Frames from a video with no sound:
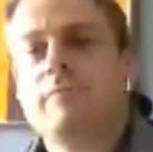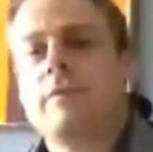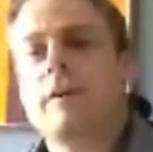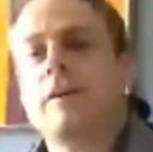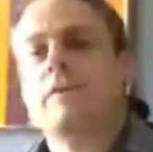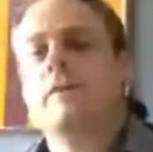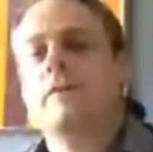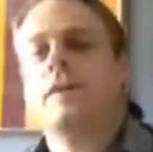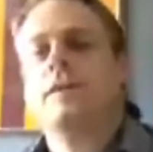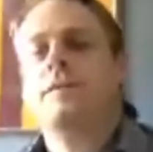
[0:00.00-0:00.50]

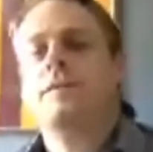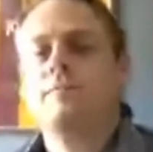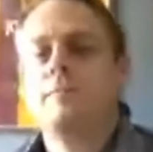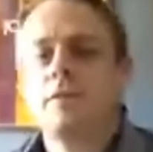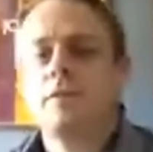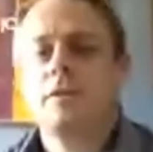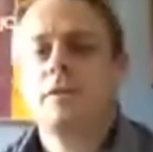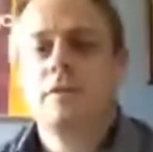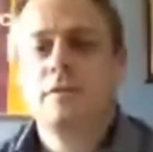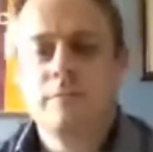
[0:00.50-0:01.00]
thanks, Lee.
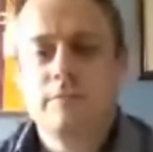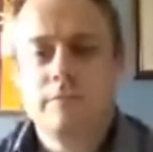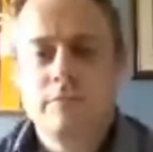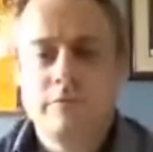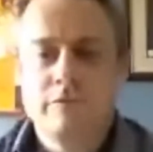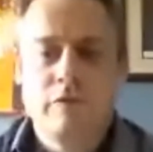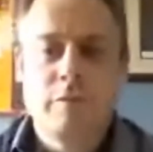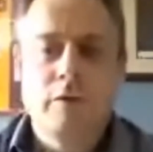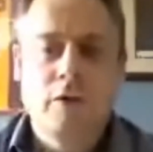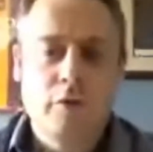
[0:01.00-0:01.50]
So
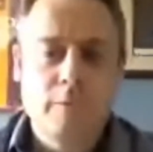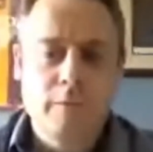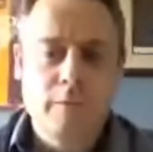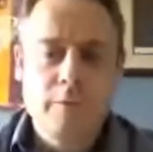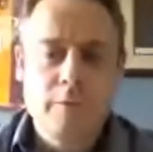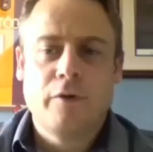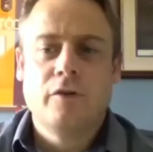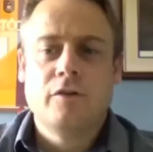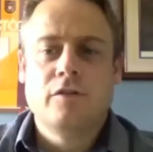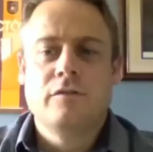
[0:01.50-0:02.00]
from a
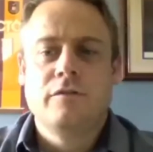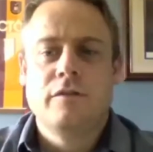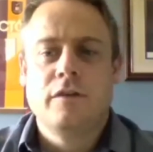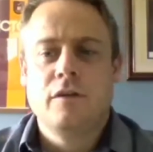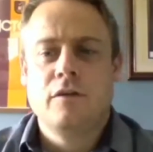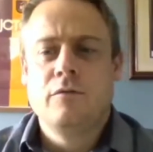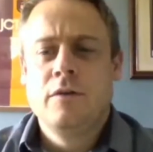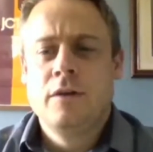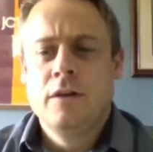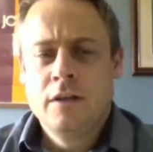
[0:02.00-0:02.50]
company point of
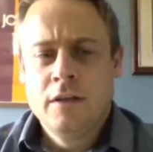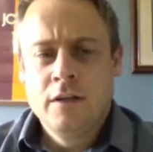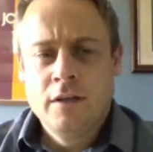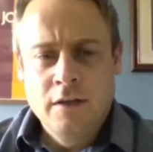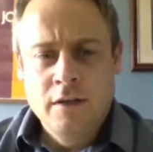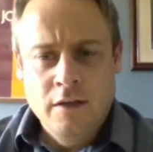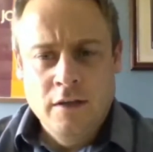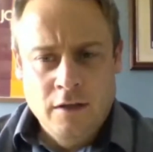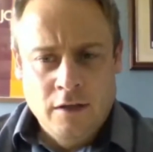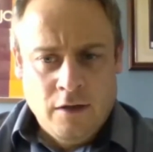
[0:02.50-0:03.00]
view,
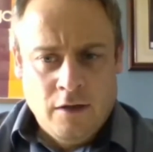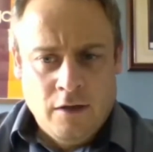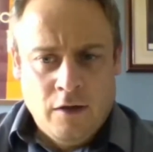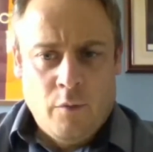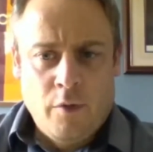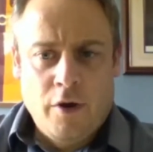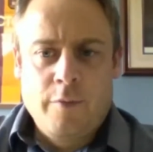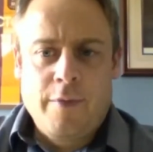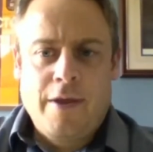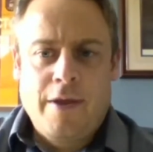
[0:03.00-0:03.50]

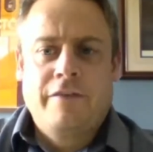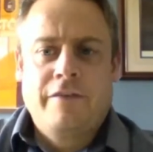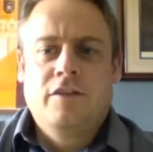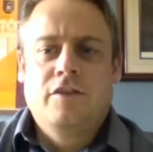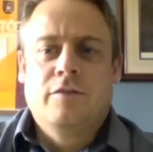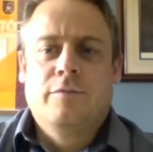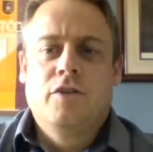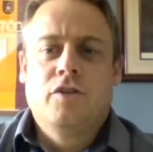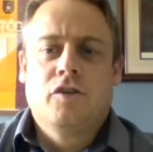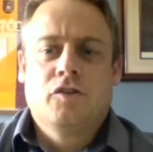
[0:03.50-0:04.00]
we're going to be having
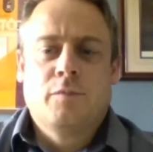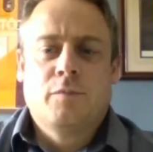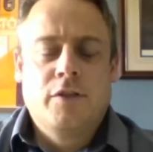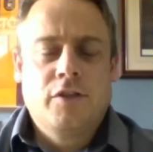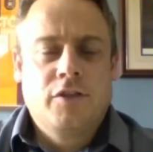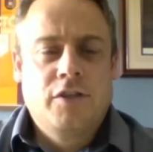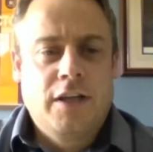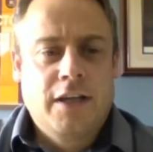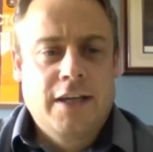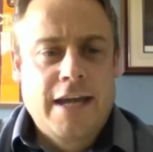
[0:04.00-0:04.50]
some
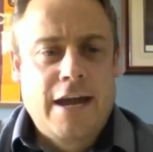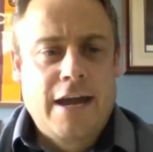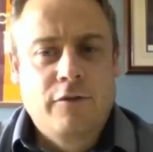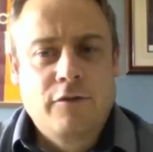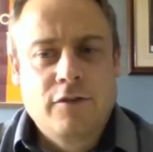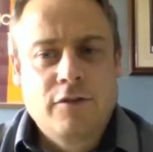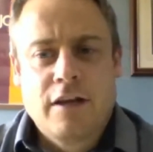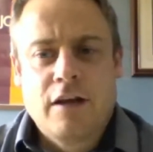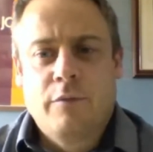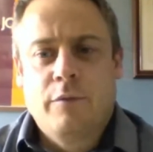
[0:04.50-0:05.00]
adjustments in
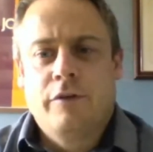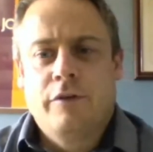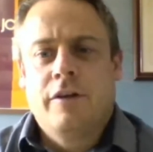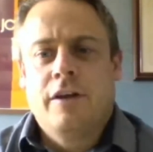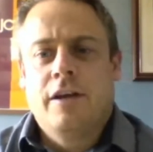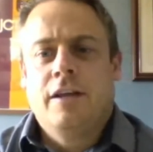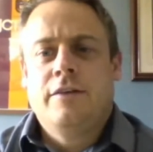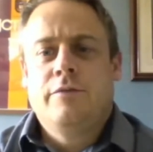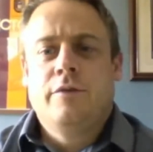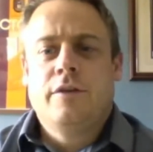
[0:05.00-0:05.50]
accounts, aren't we,
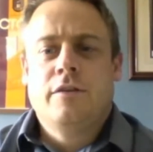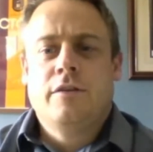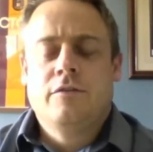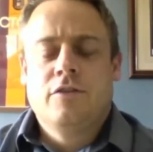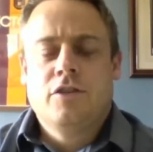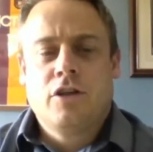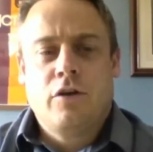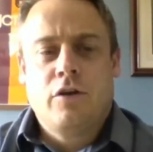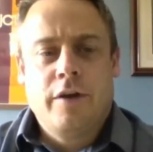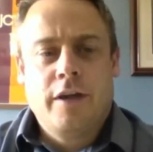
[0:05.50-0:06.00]
really, with
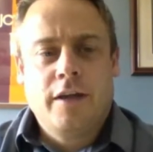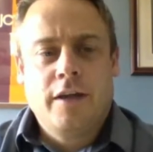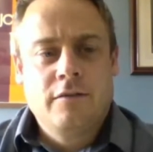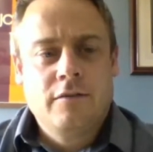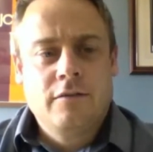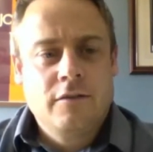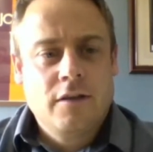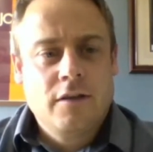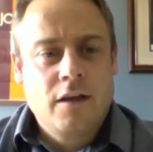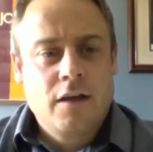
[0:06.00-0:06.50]

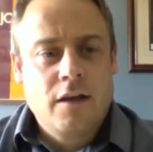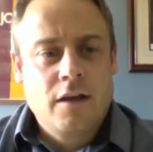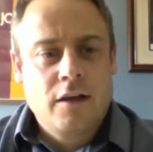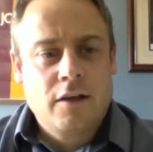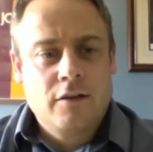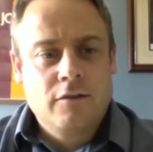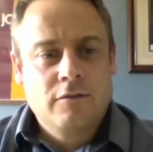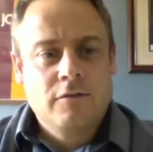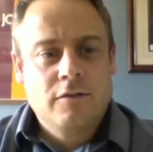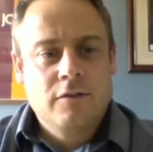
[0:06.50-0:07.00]
showing
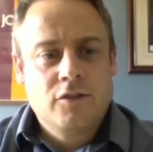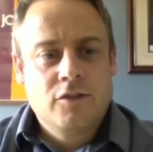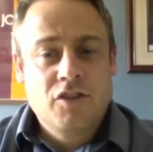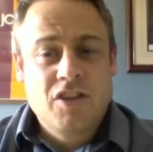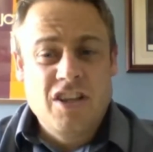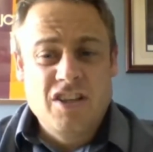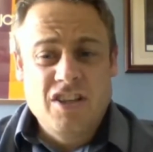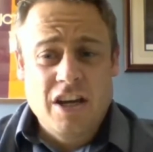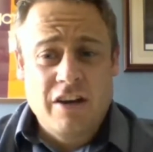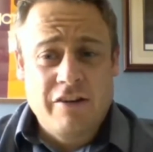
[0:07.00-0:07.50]

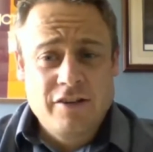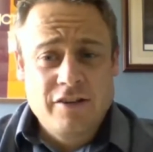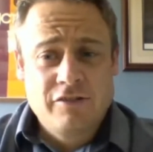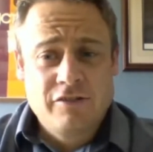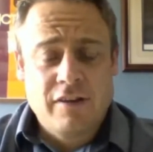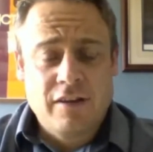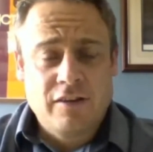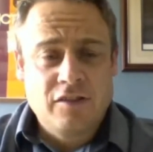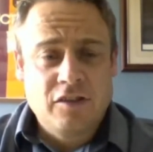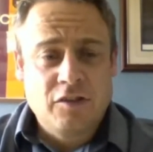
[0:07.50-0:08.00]
CGRS
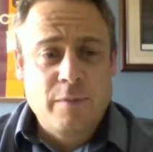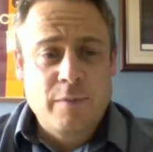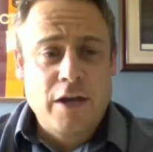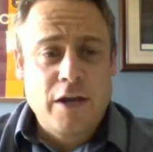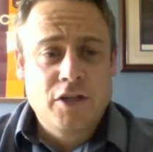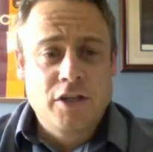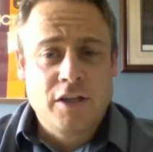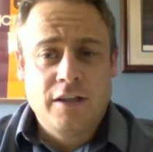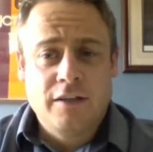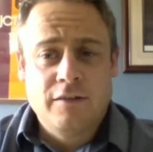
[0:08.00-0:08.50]
grants
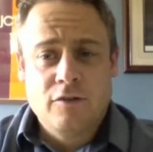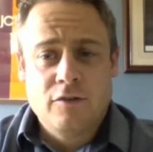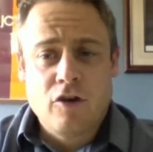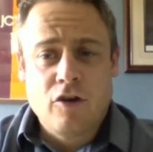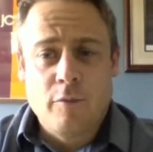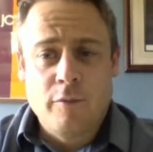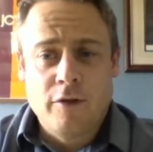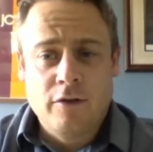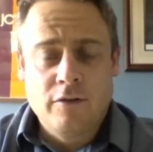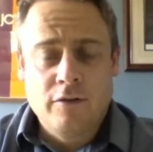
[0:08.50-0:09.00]
especially
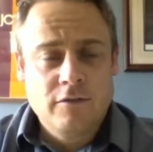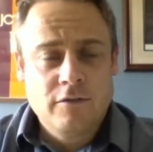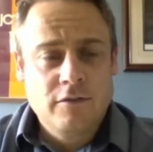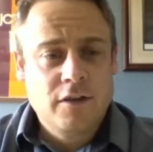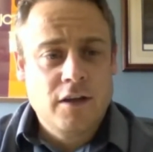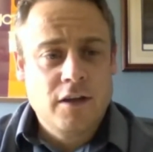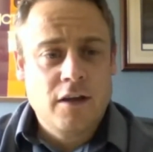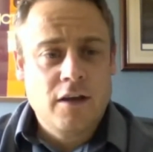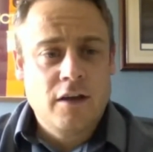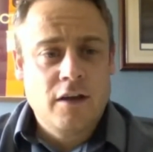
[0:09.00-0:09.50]
common.
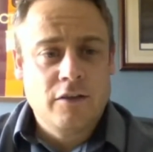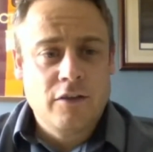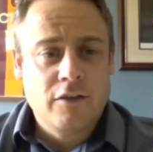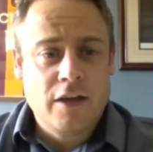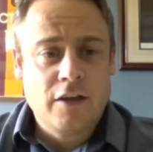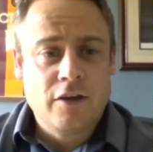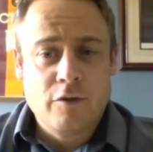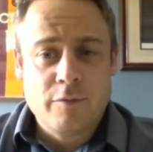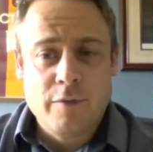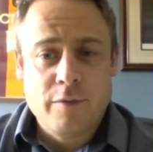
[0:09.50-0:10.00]

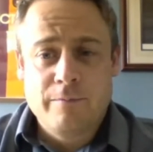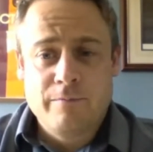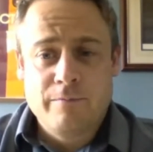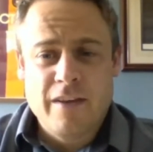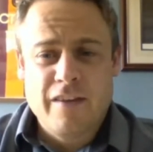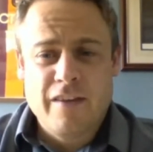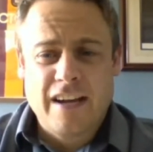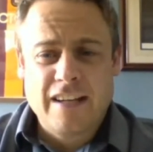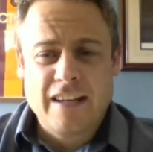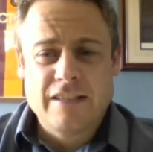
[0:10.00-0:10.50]
They're going to be
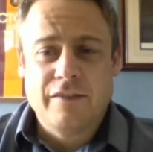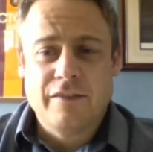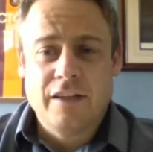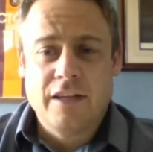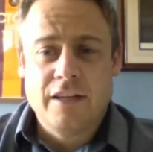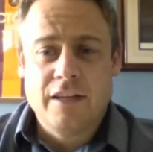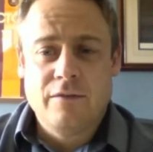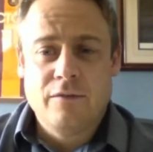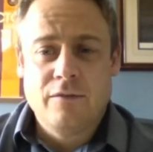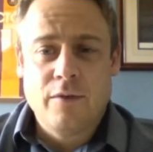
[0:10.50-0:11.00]

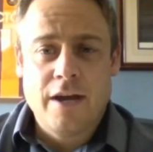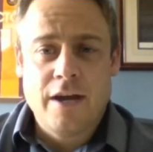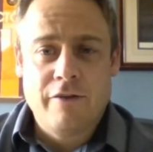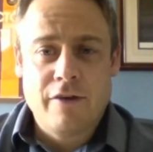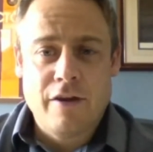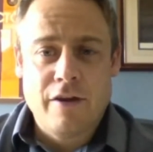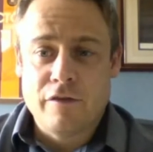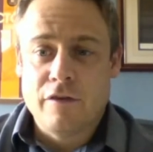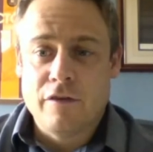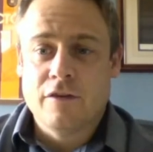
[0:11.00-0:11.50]
effectively
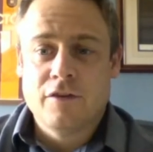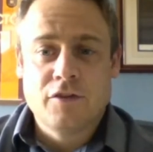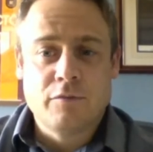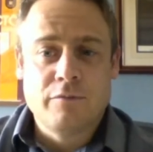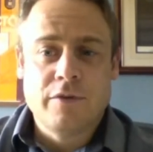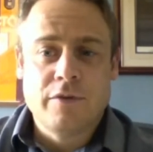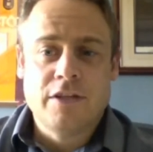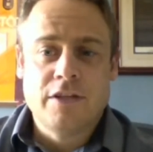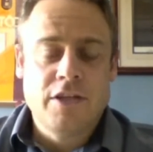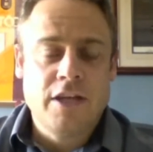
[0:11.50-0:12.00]
wherever
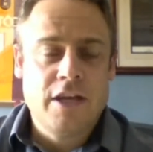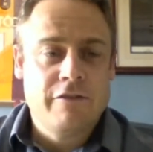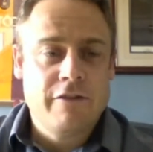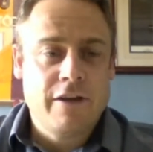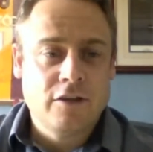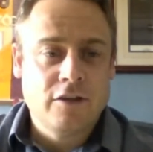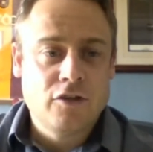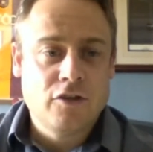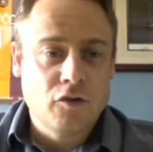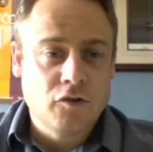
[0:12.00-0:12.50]
somebody's year
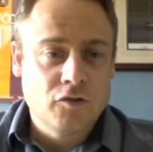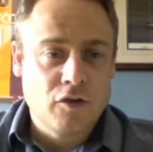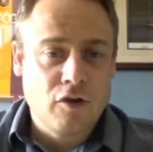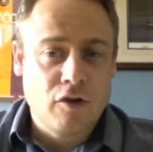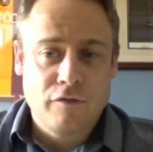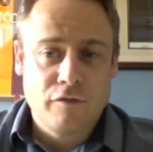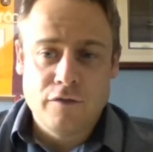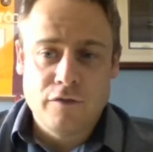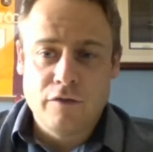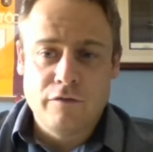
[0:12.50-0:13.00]
end cuts
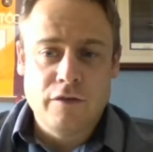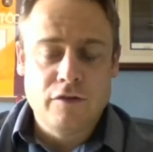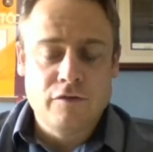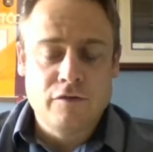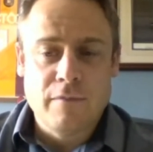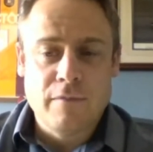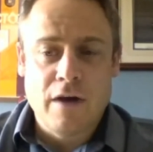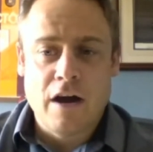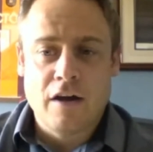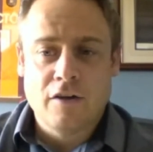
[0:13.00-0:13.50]
off, you've
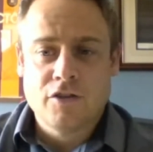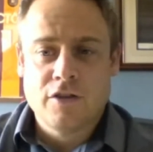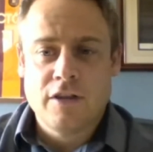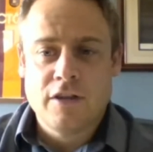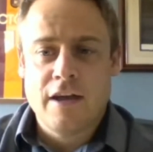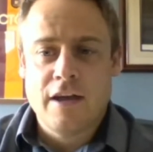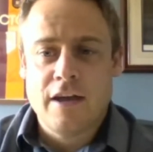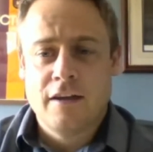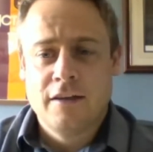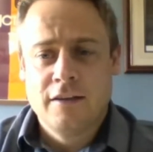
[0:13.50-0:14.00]
used March
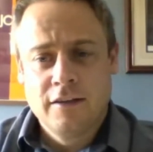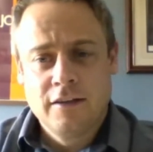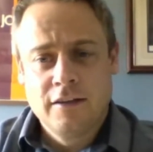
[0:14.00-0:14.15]
there,